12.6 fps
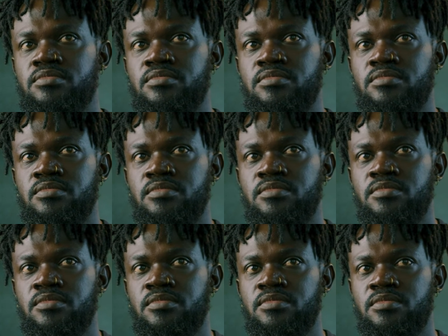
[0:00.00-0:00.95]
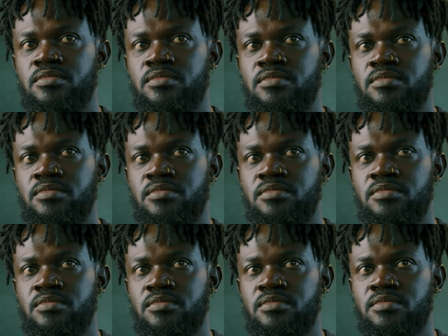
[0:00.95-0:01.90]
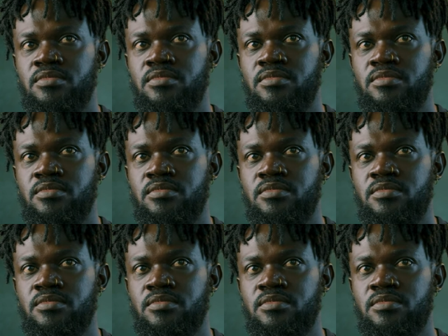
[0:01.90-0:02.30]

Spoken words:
No one is speaking in this clip.